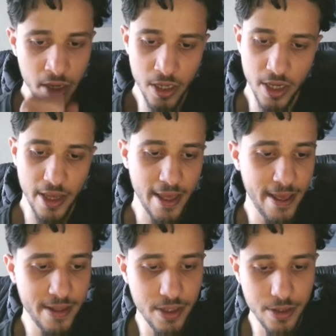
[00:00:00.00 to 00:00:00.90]

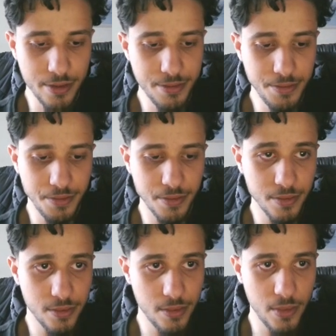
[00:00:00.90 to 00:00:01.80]
and
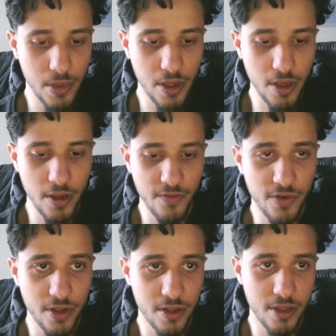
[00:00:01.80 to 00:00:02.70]

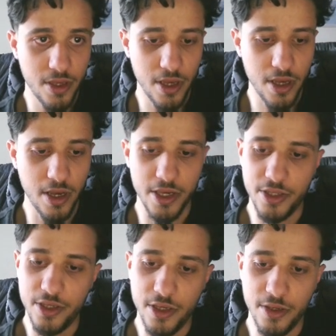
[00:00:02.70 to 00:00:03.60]
event
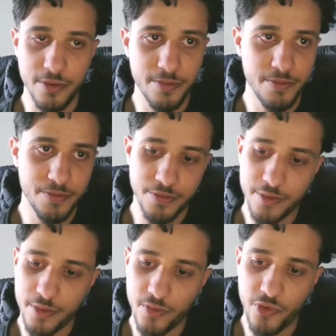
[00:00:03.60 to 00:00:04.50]
ID
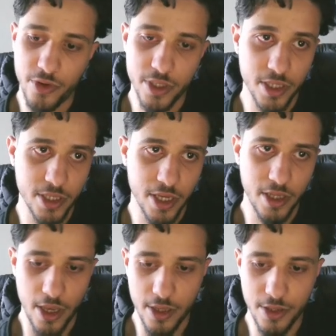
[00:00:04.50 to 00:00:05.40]

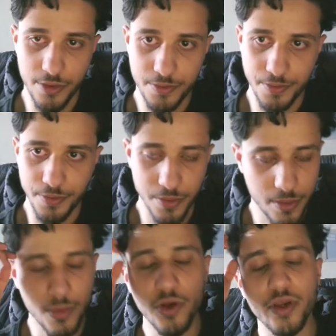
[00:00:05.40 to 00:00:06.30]
4688.
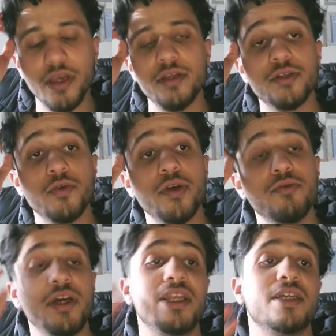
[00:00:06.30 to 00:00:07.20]
Okay, so here we're gonna